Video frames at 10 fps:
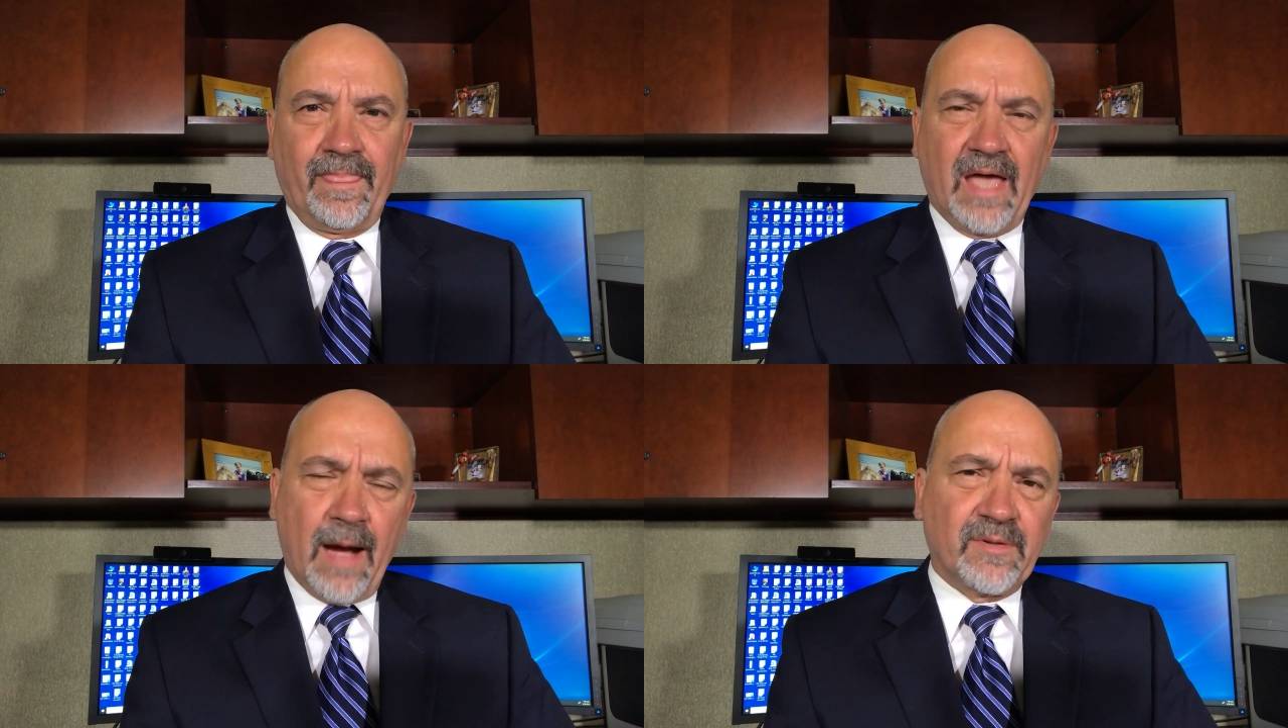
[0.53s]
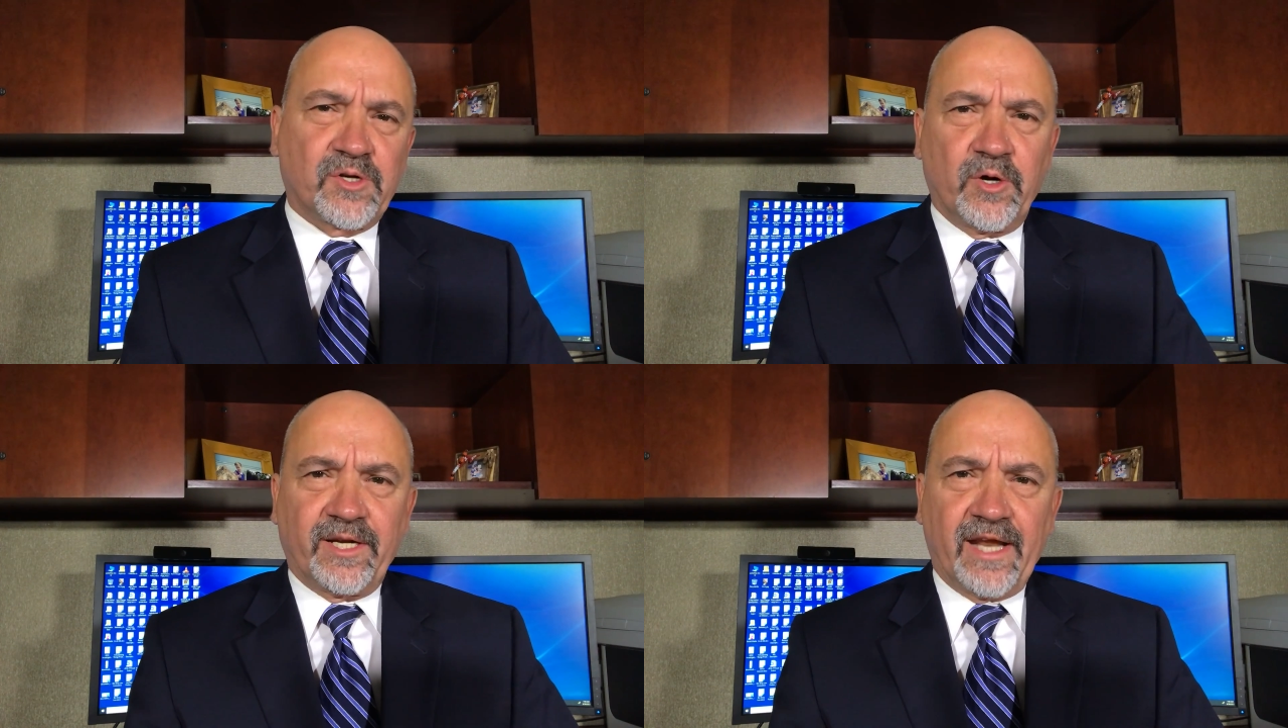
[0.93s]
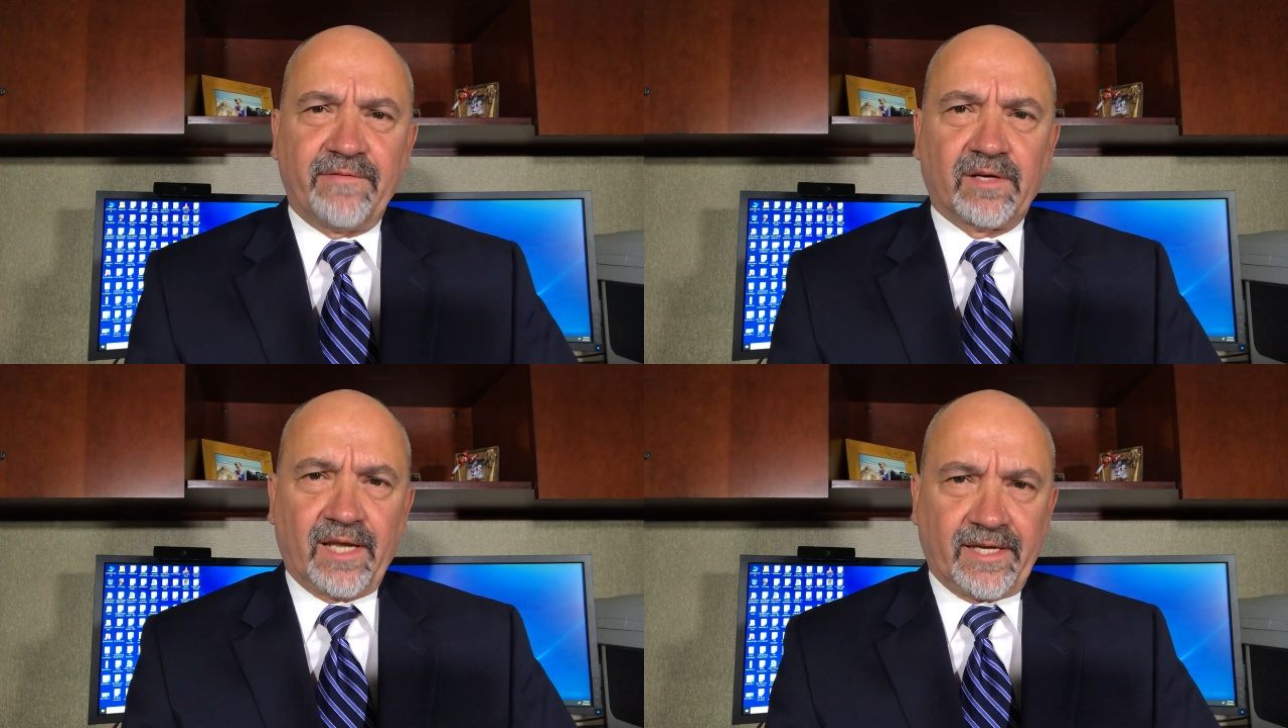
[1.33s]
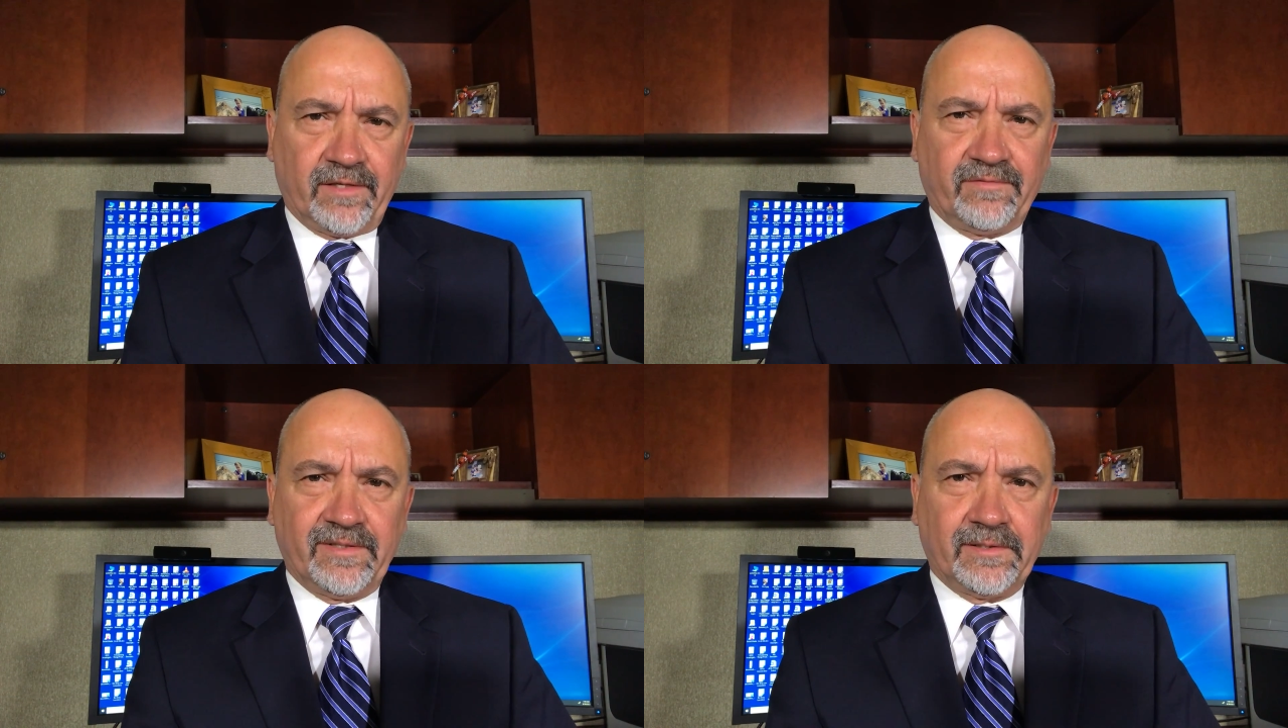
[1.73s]
I'm attorney David
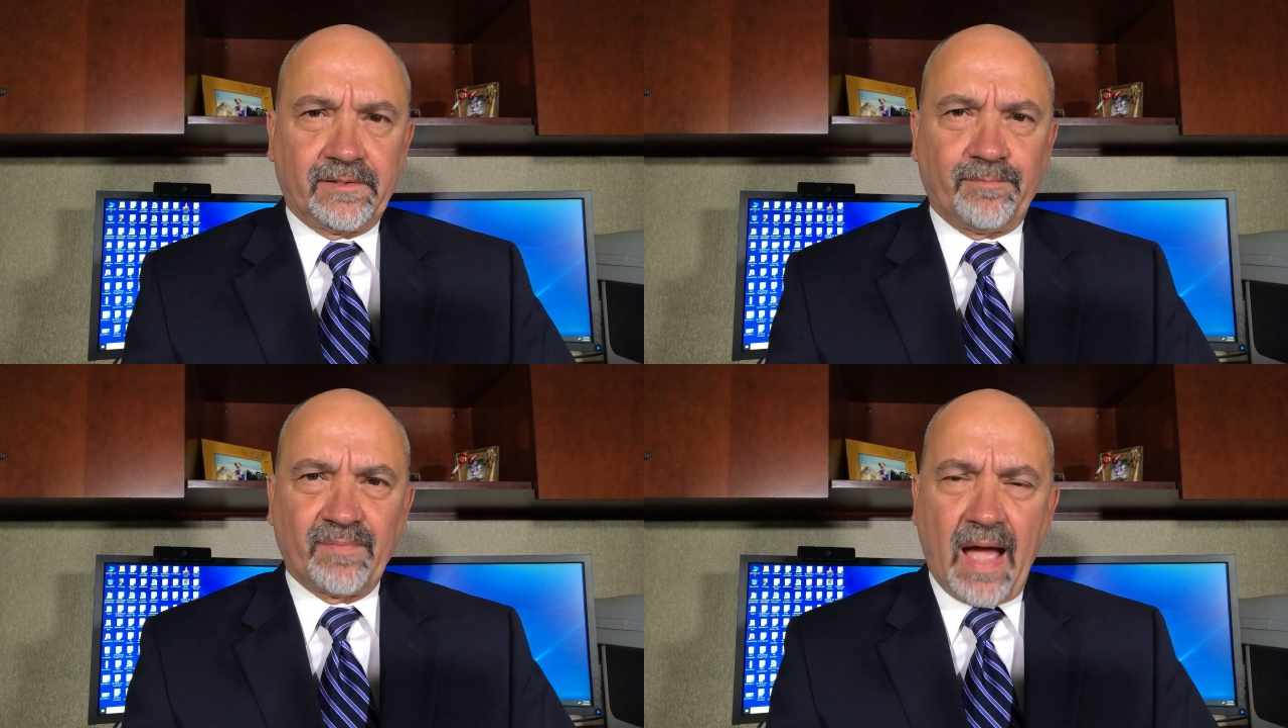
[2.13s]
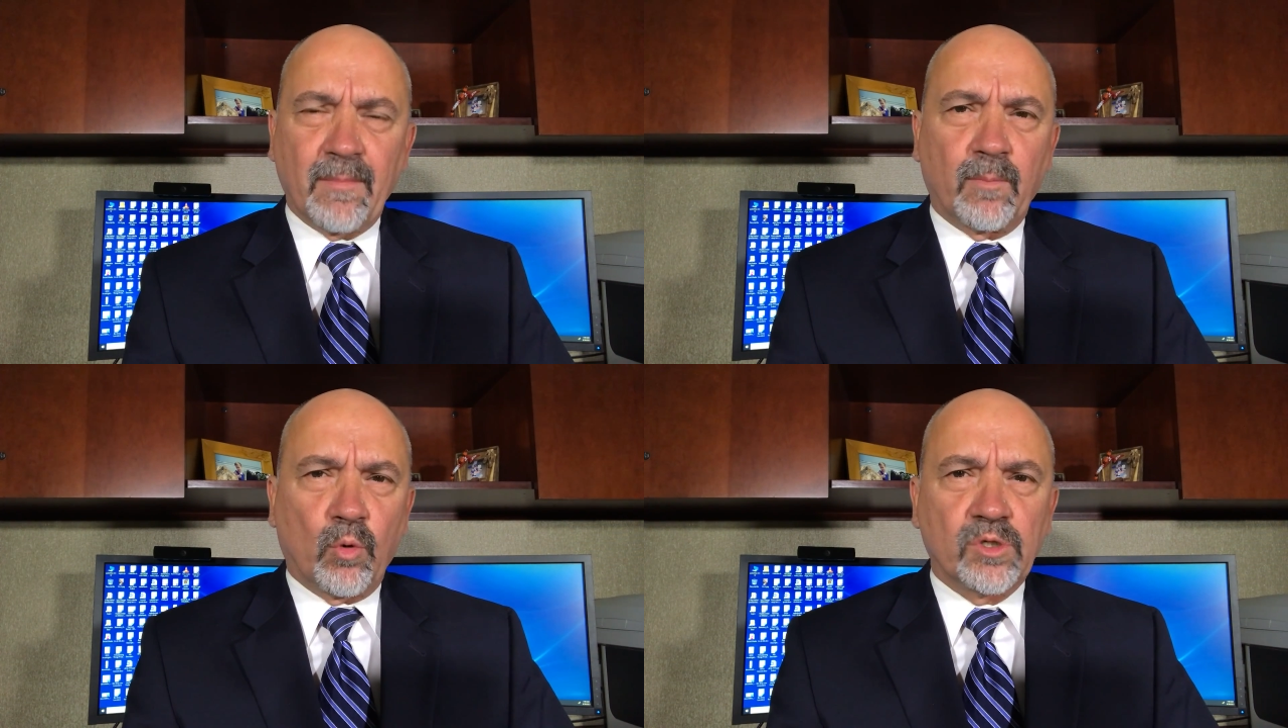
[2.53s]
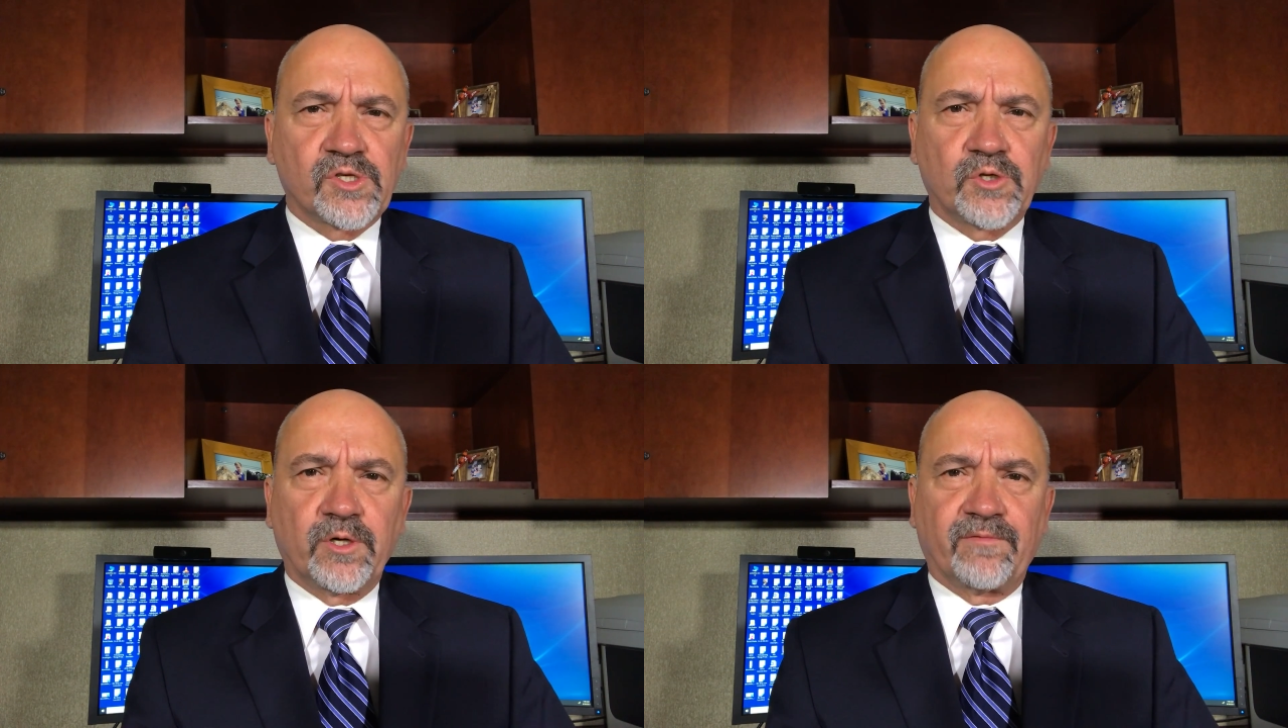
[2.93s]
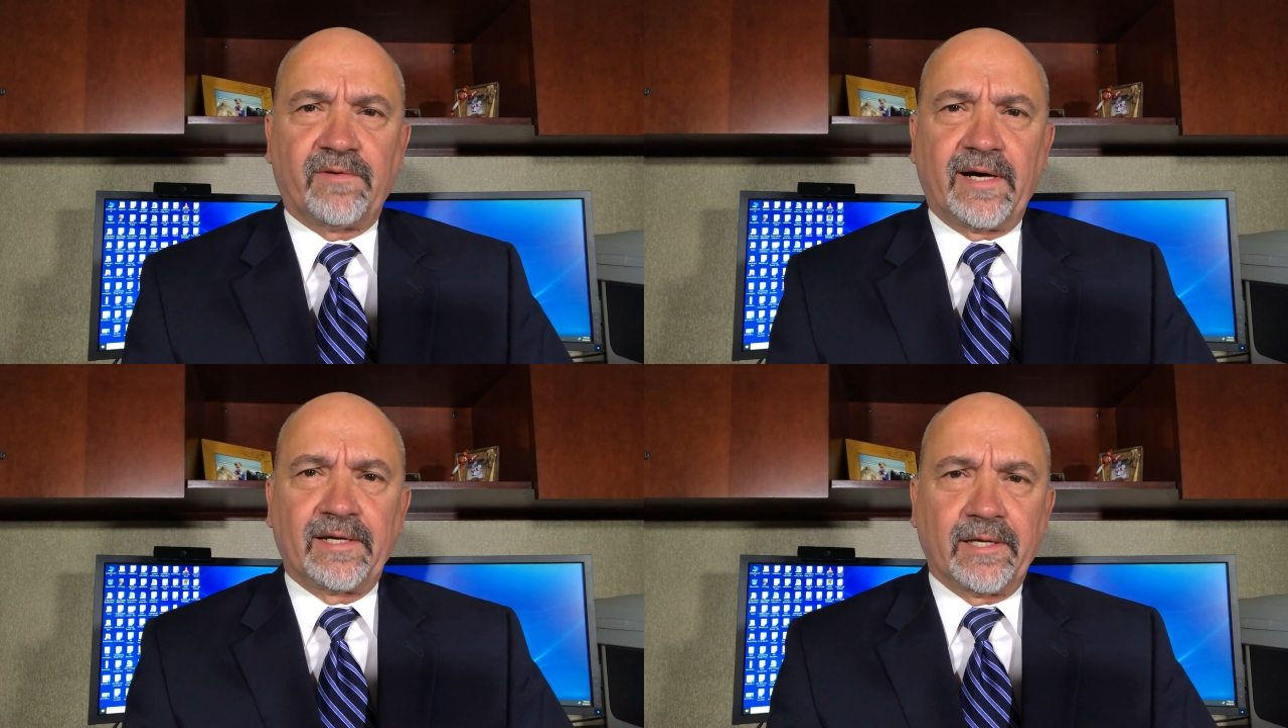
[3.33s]
Langenfeld. I'm a board-certified